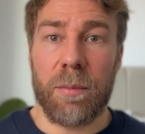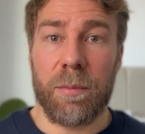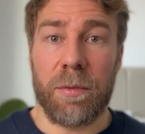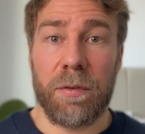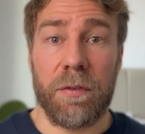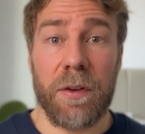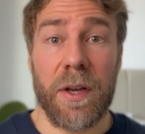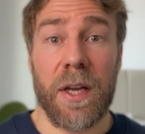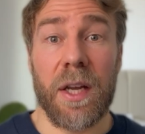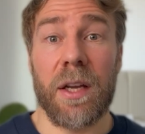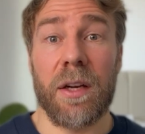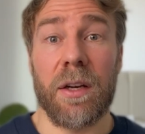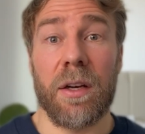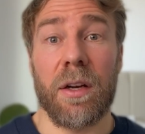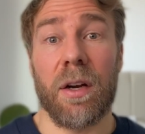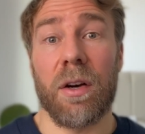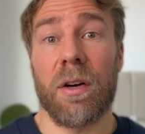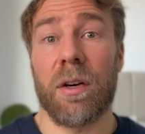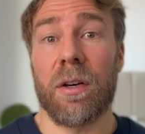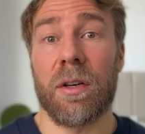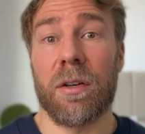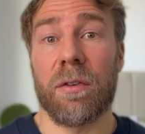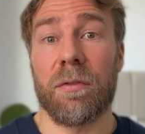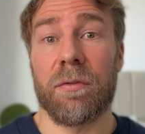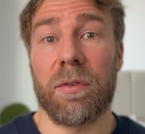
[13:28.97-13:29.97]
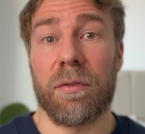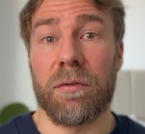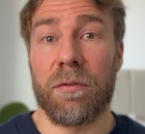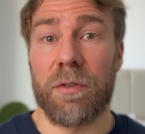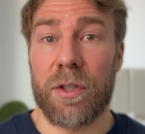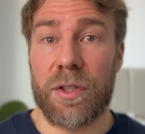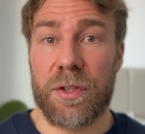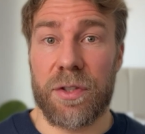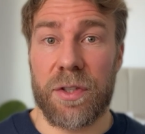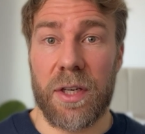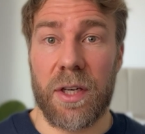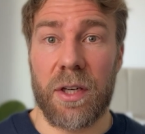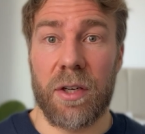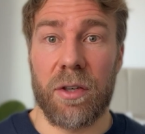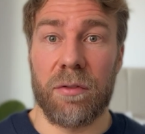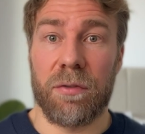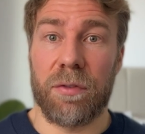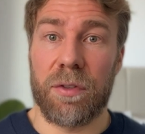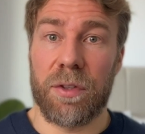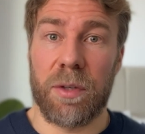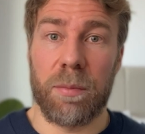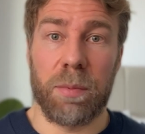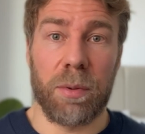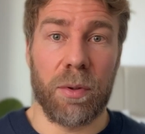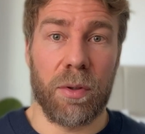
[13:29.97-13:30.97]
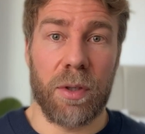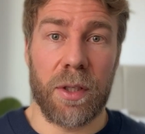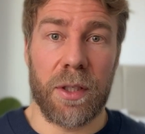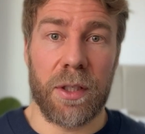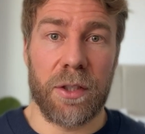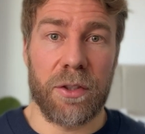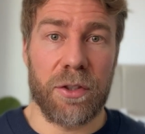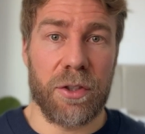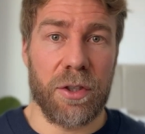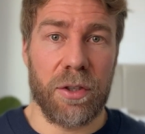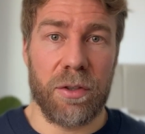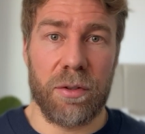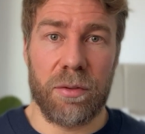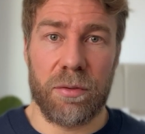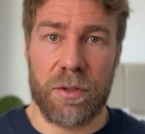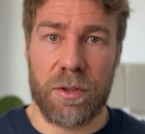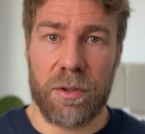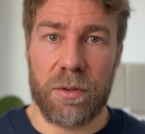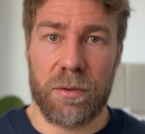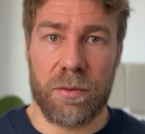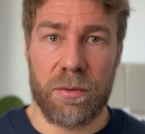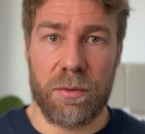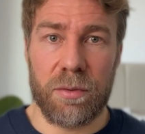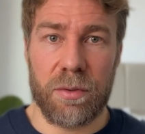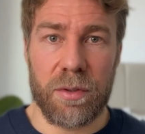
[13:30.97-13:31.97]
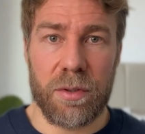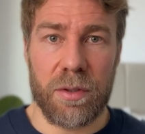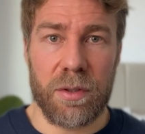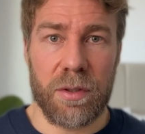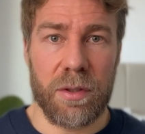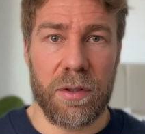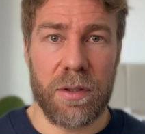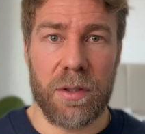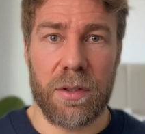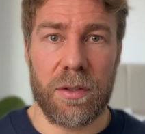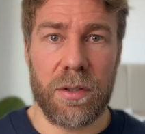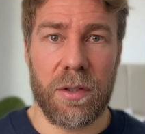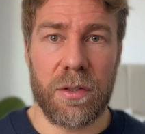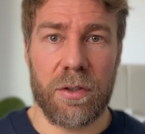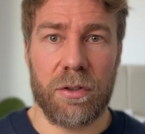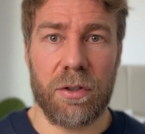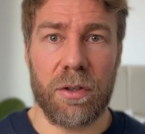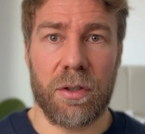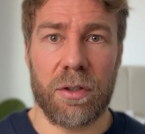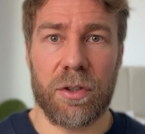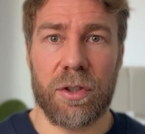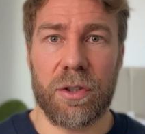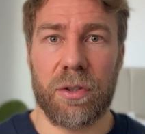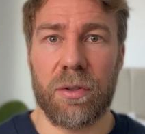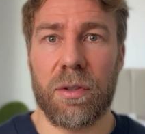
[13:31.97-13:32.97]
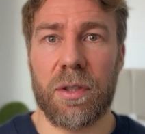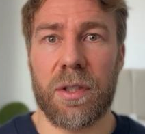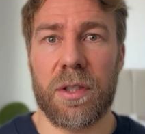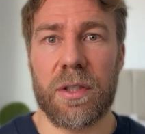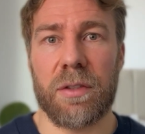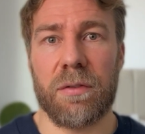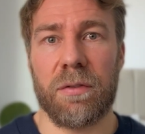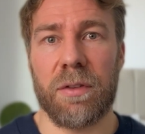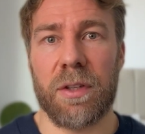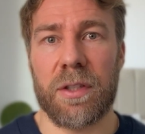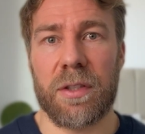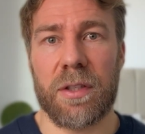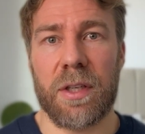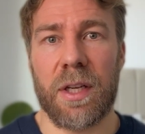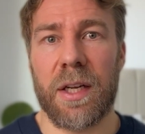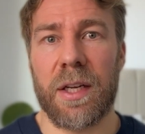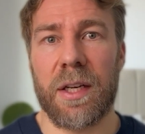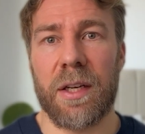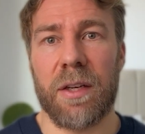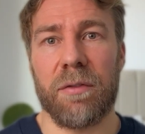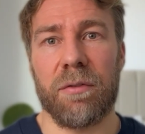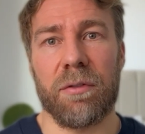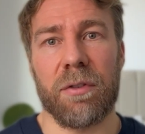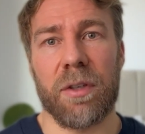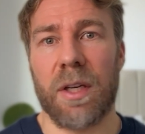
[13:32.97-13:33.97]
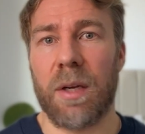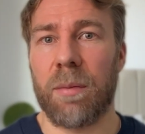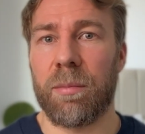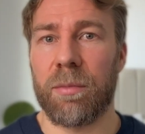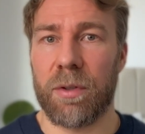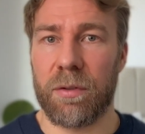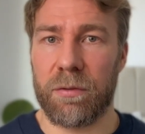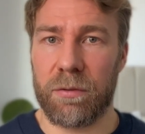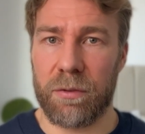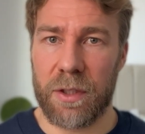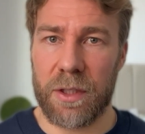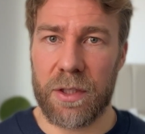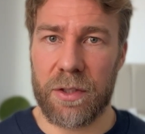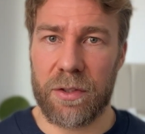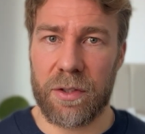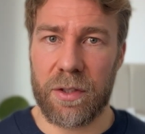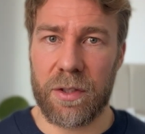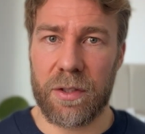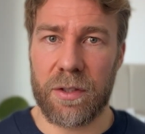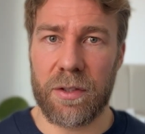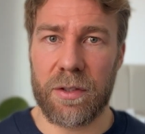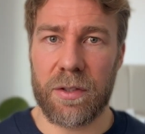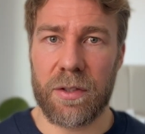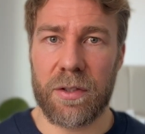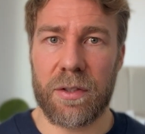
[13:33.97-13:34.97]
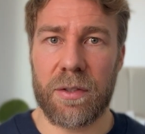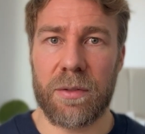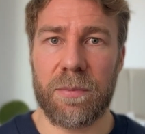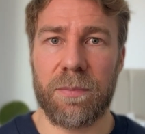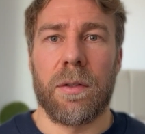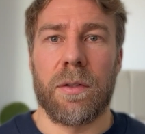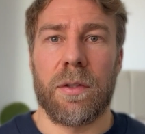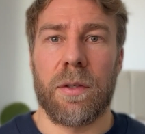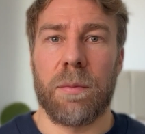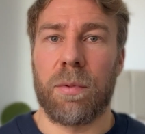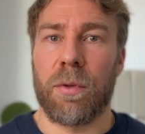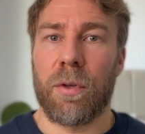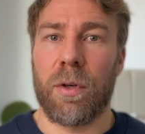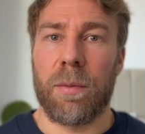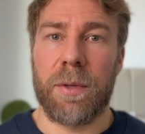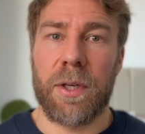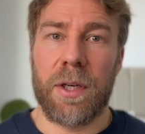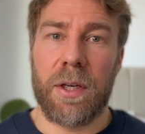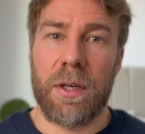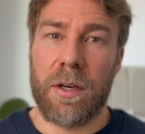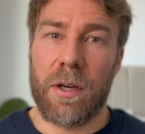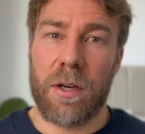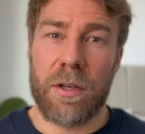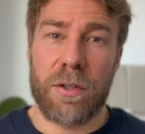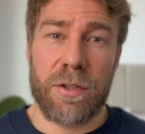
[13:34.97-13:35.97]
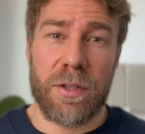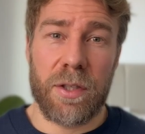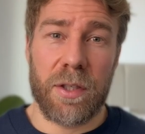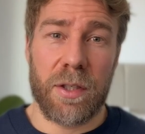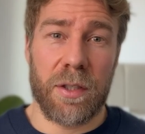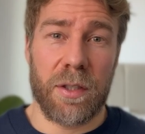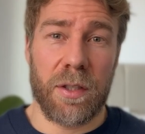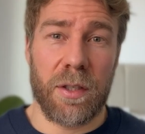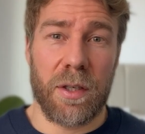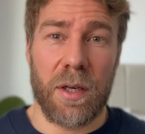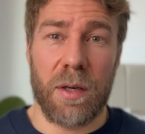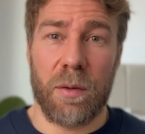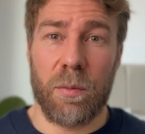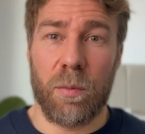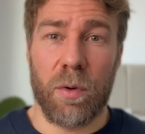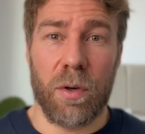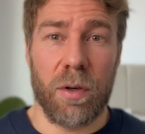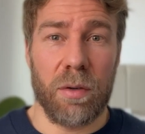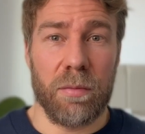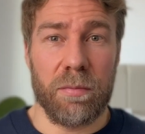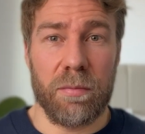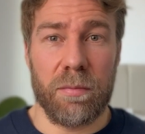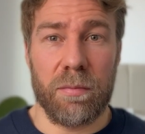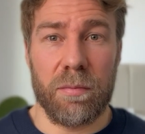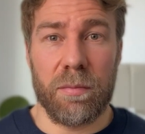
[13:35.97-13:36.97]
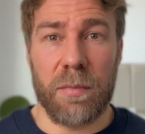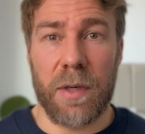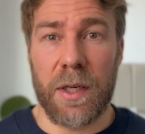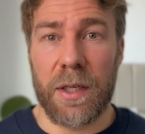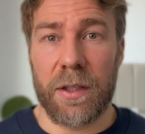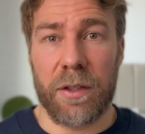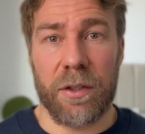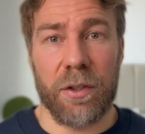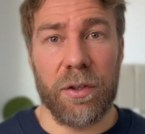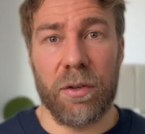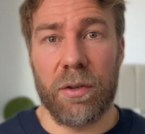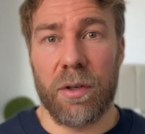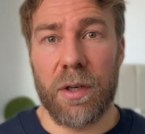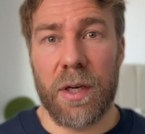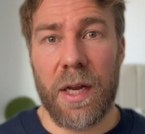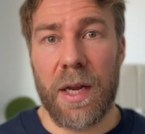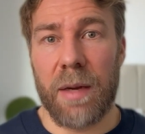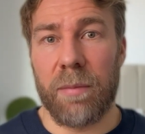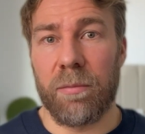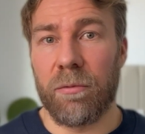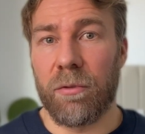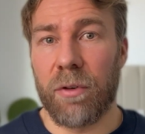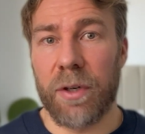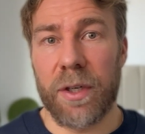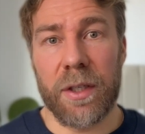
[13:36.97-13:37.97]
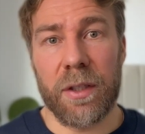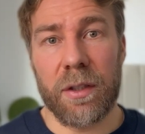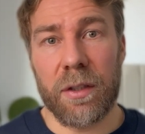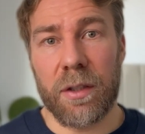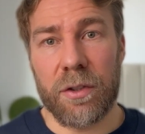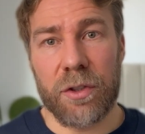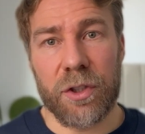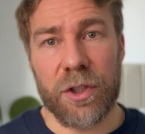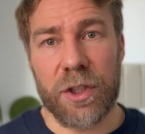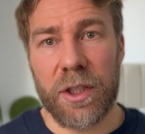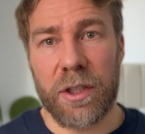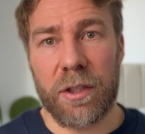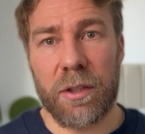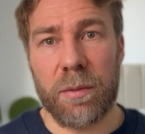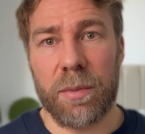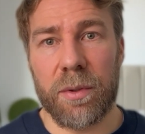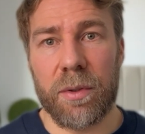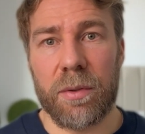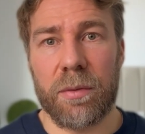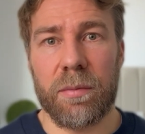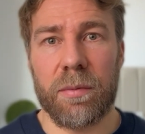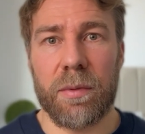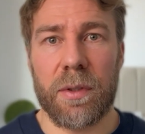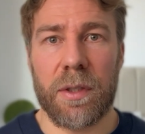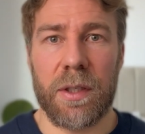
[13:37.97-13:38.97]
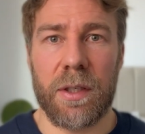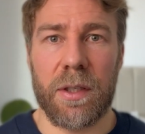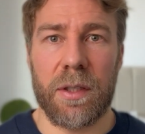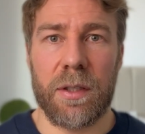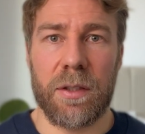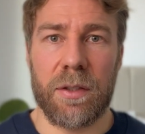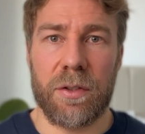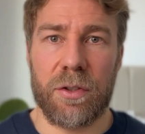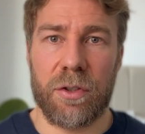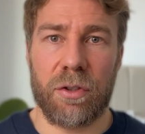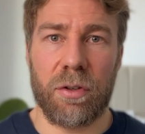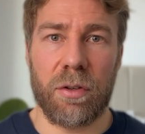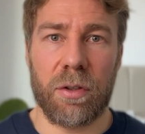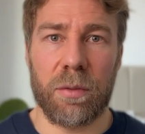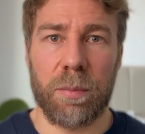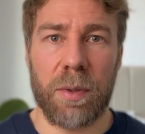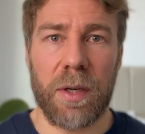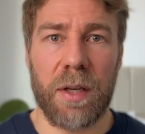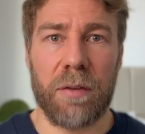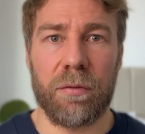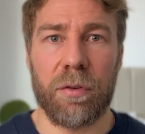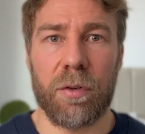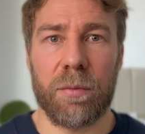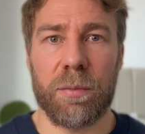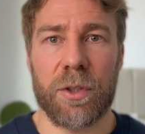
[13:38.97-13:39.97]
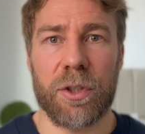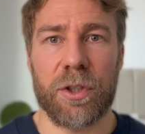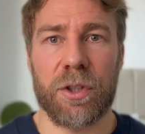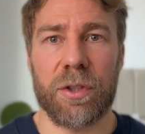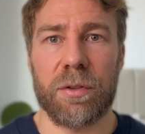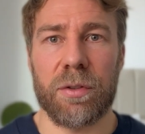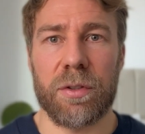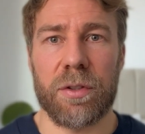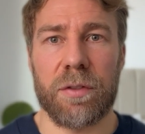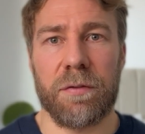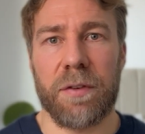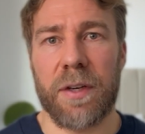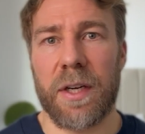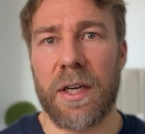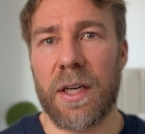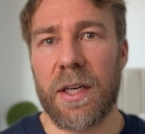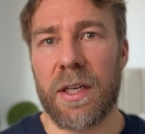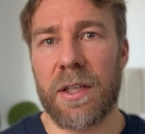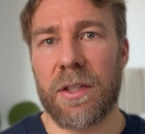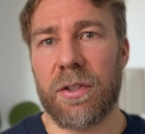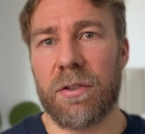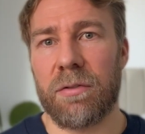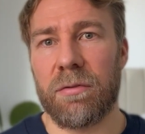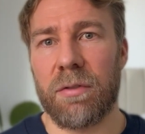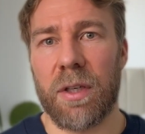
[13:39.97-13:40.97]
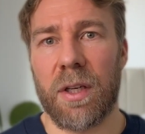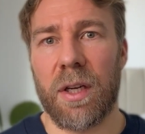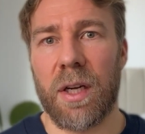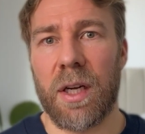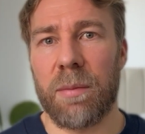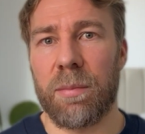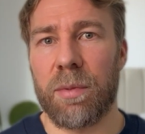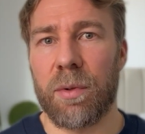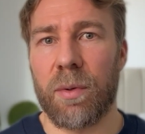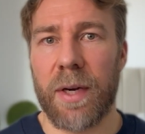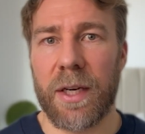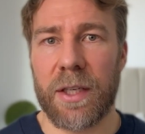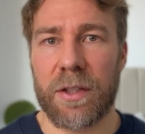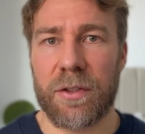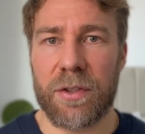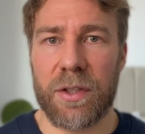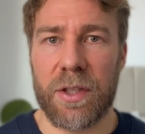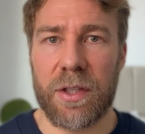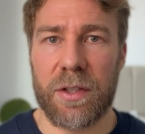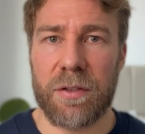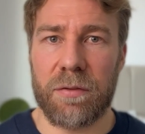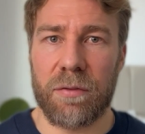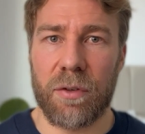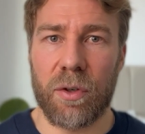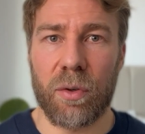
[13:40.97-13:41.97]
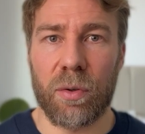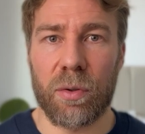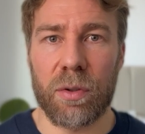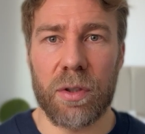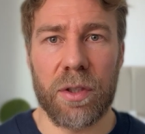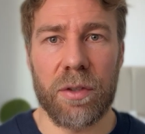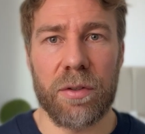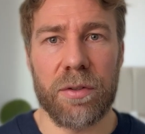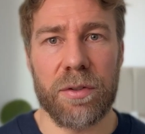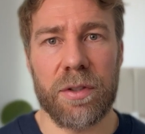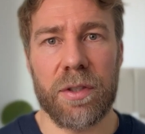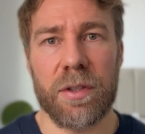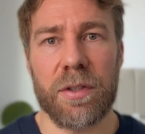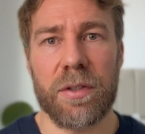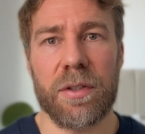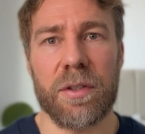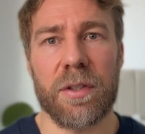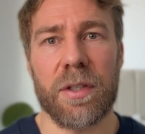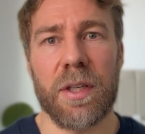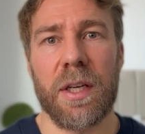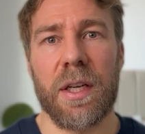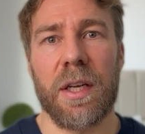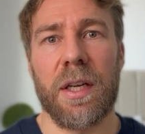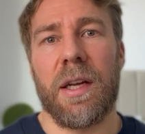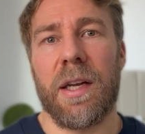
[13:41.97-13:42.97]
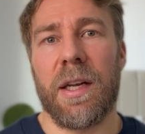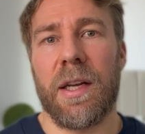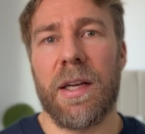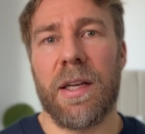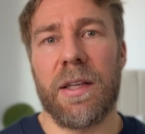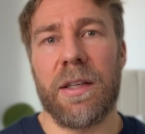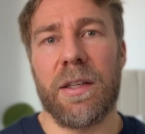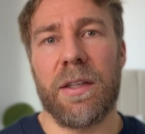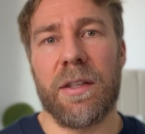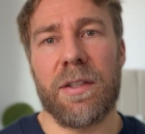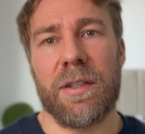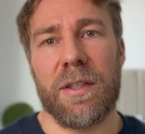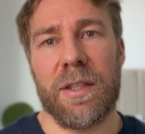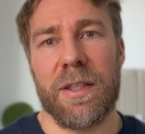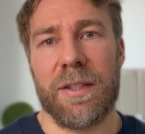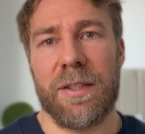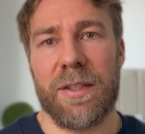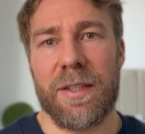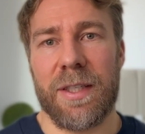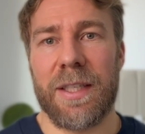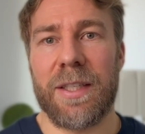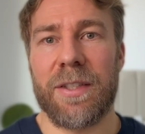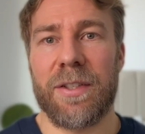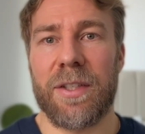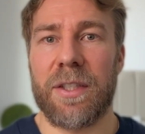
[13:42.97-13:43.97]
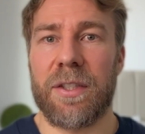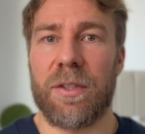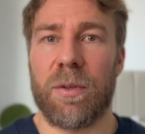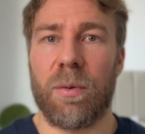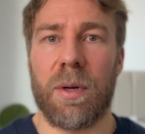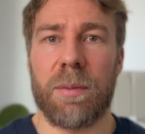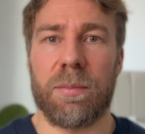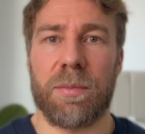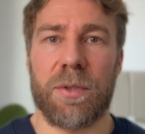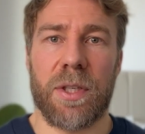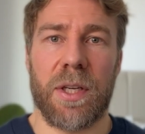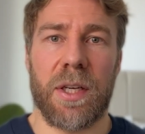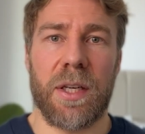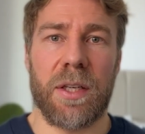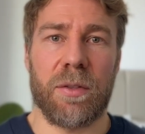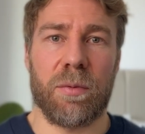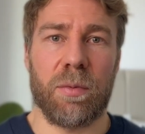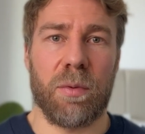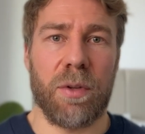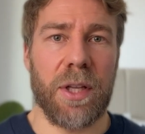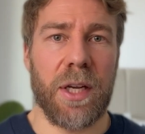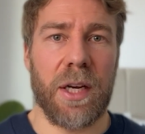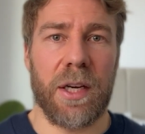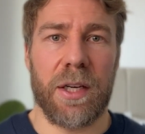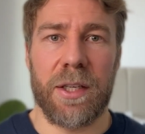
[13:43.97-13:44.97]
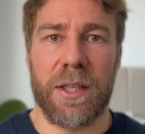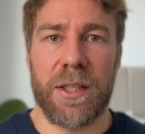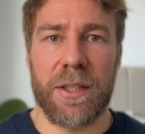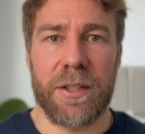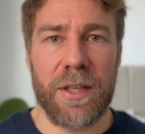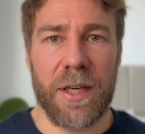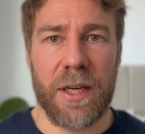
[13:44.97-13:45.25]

I'm a fan of Vercel for deploying internal tools. It's a strong choice for this layer for a number of reasons. Deployment and hosting are what make your app real and shareable, and a strong platform ensures fast, reliable access for all users, and it's easy to update without any